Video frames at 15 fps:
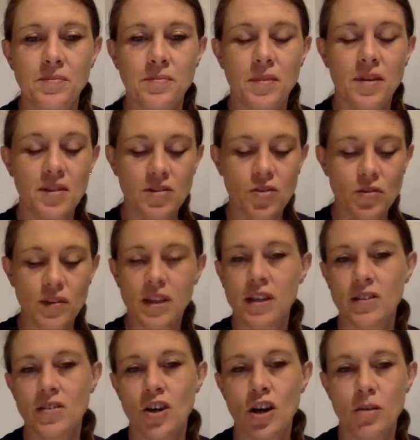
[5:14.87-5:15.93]
It's not really
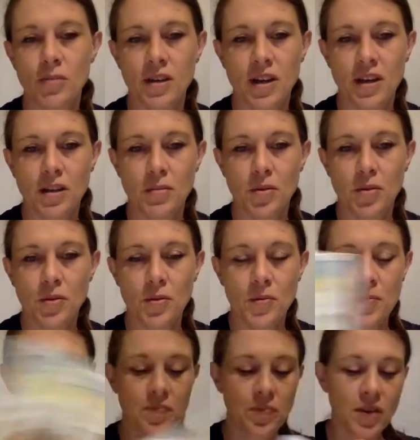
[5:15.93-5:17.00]
a turban anymore.
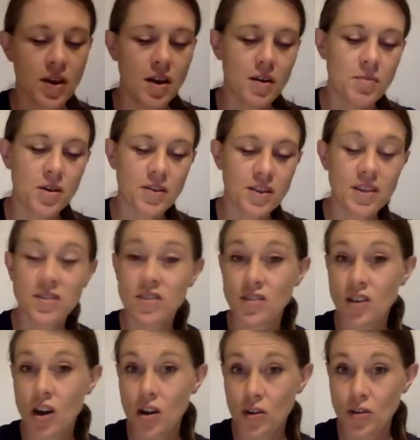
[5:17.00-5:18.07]
But these are
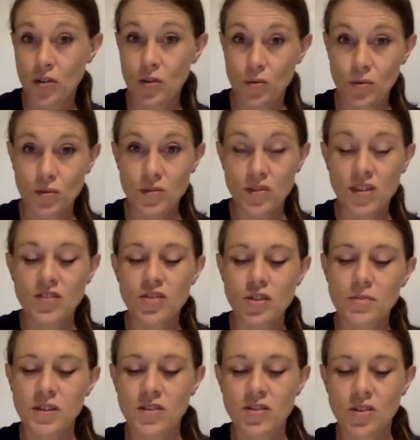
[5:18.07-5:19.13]
dark thoughts. It took
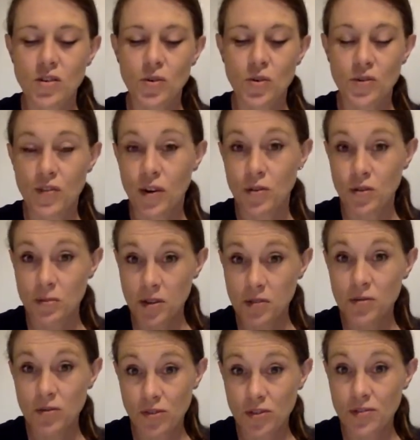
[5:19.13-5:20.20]
me to Lord
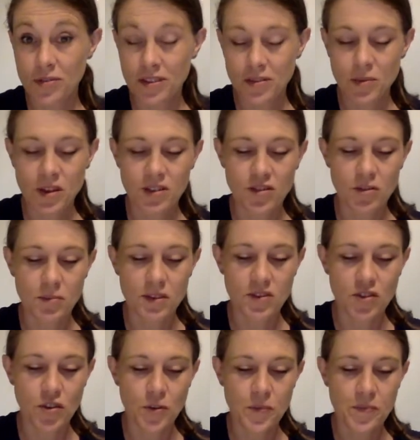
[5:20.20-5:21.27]
Voldemort. That's what it took me
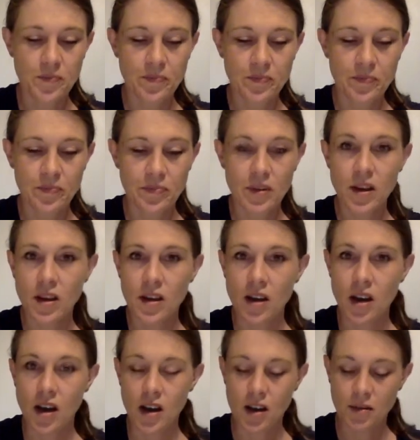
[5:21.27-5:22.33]

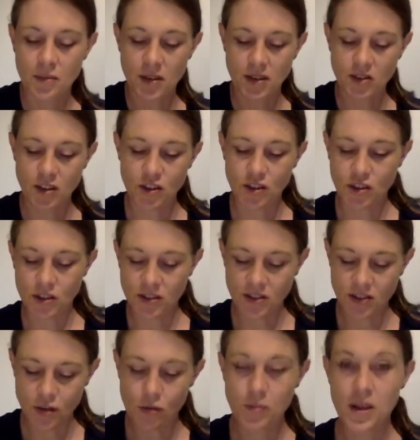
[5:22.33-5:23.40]
to. So you could
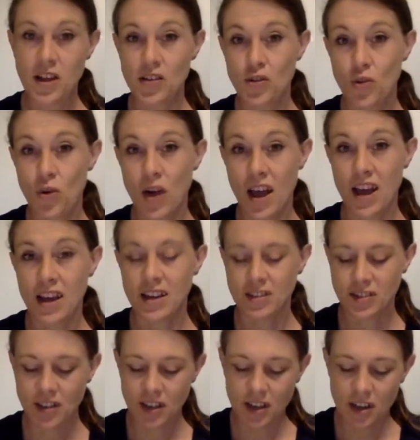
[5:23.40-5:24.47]
still be in your head.
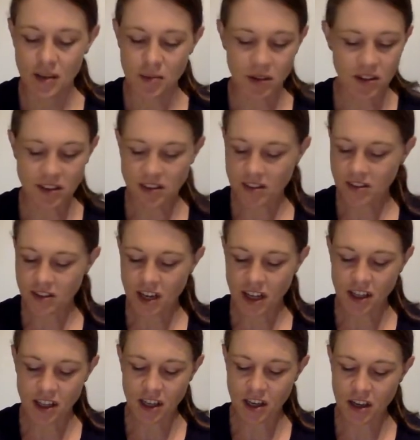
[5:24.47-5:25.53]
But there's a
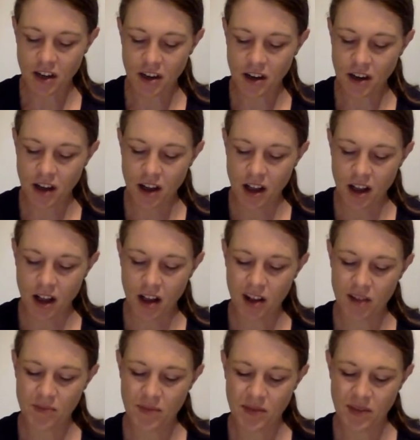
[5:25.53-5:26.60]
snake here.
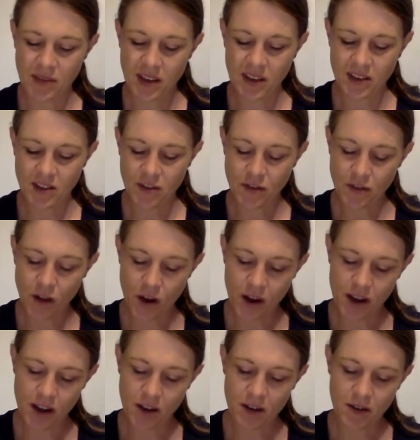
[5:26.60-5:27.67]
There's the
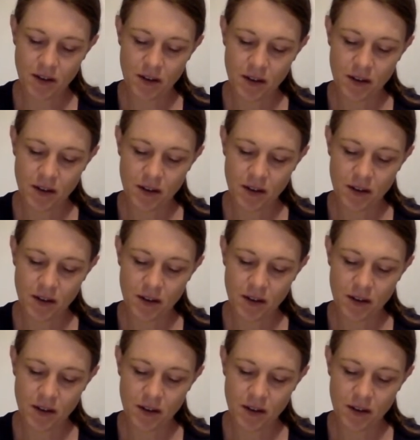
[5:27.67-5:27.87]
fire.